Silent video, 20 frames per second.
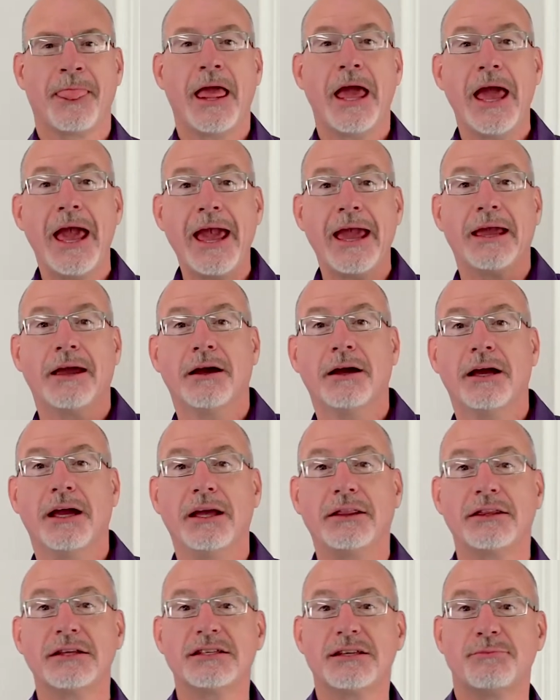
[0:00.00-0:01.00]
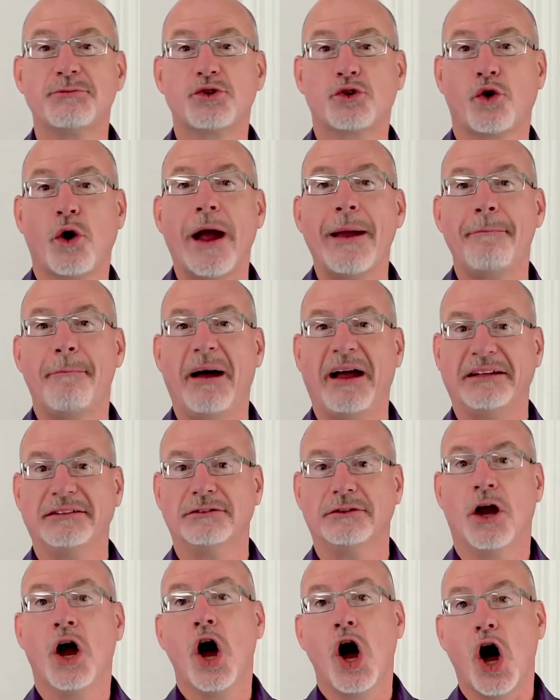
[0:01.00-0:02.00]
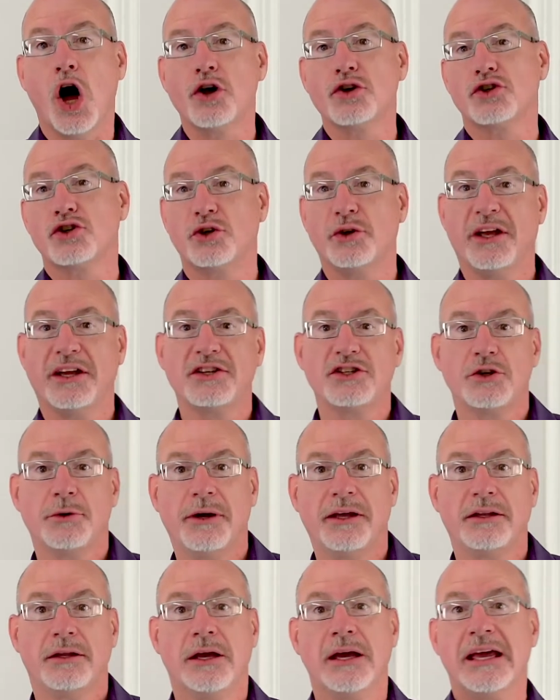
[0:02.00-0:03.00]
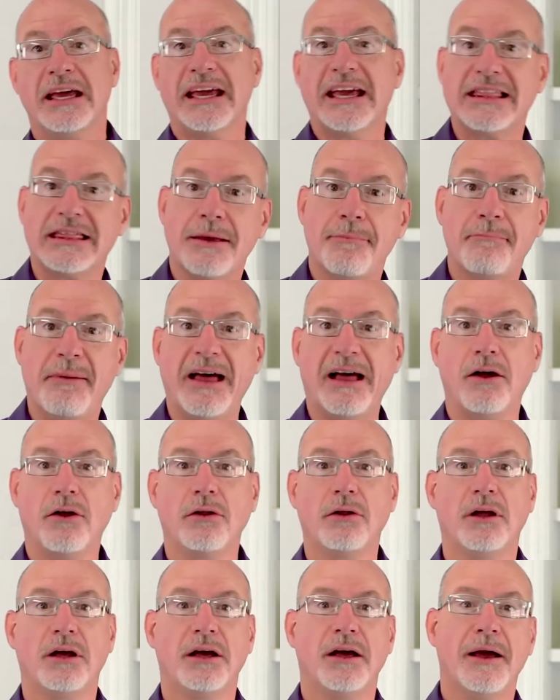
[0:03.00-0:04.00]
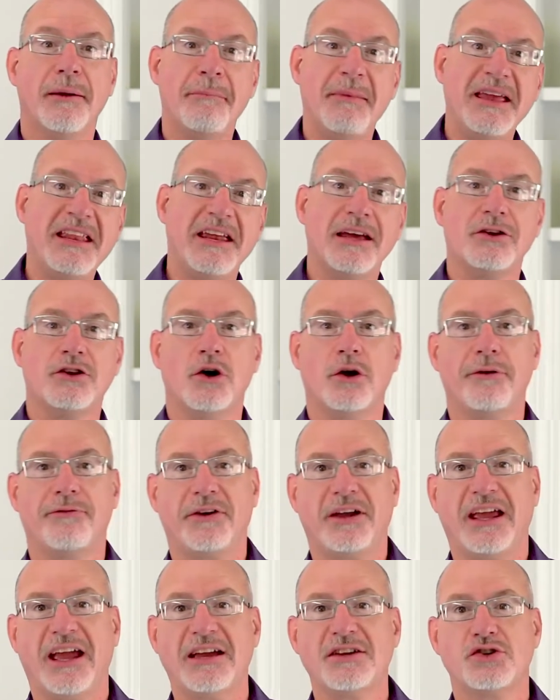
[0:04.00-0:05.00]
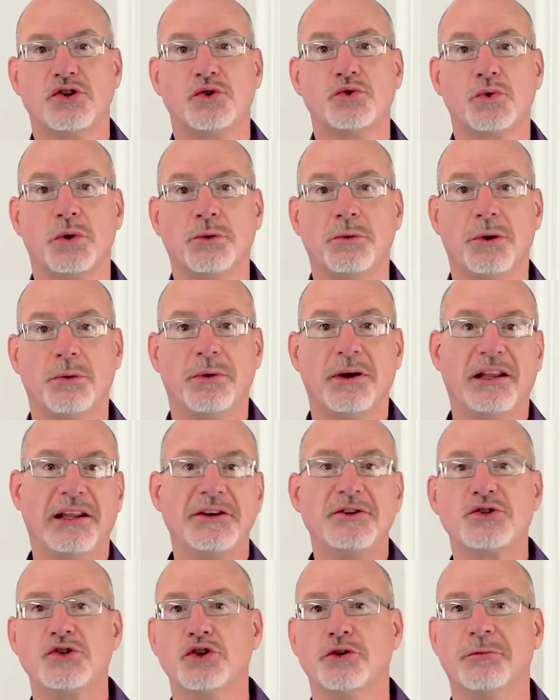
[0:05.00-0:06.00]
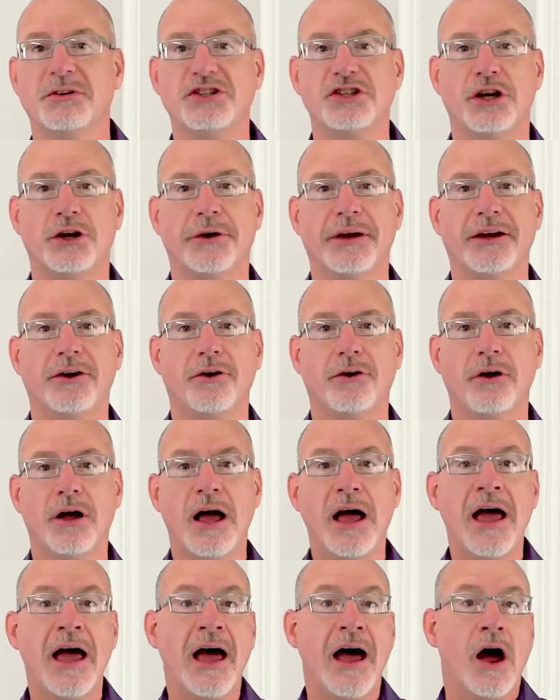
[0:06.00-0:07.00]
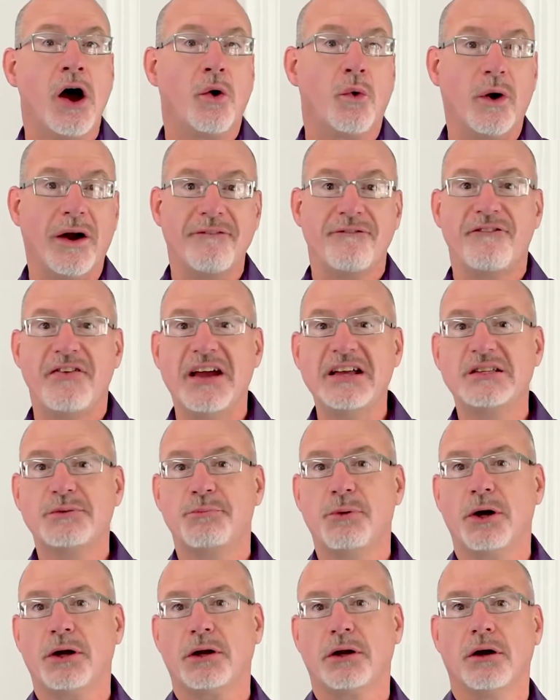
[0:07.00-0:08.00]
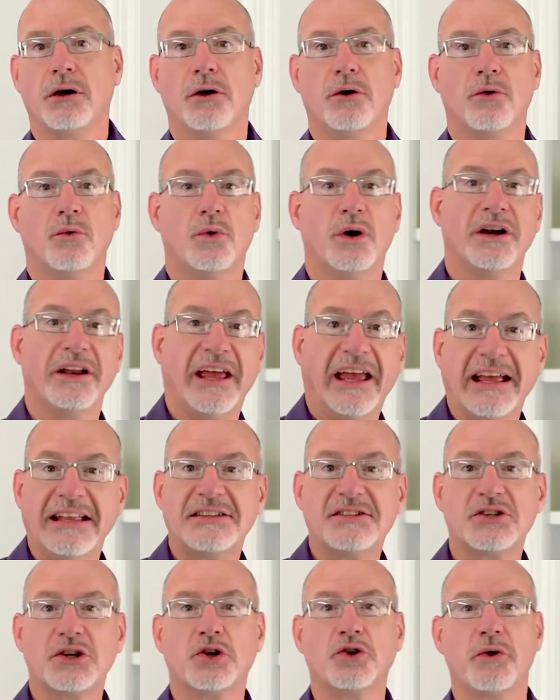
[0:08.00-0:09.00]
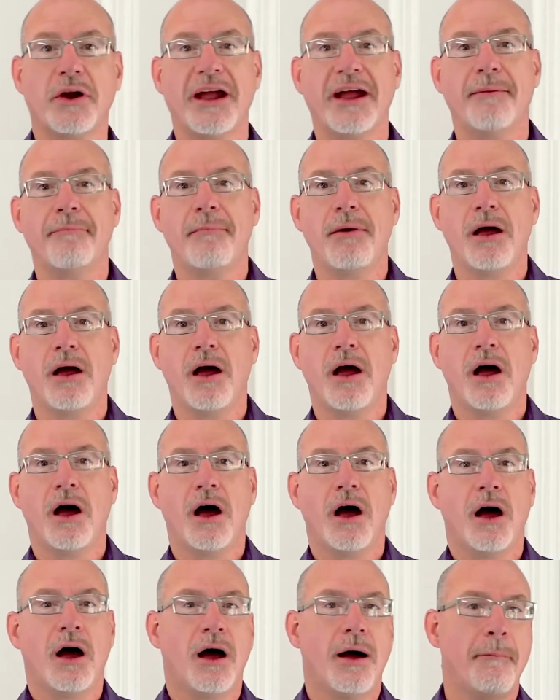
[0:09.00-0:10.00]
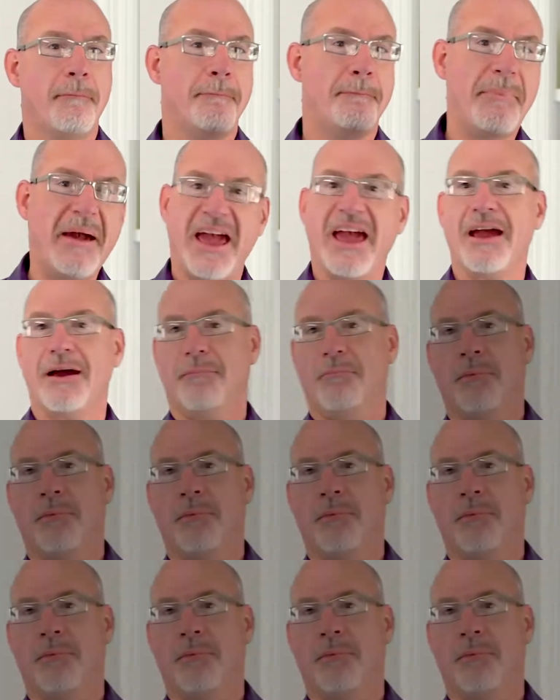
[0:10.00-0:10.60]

Hey, hit the subscribe button. Also next to it, hit the bell. Immediate notifications when we release new material. We're on Facebook. We're on Instagram. Bam!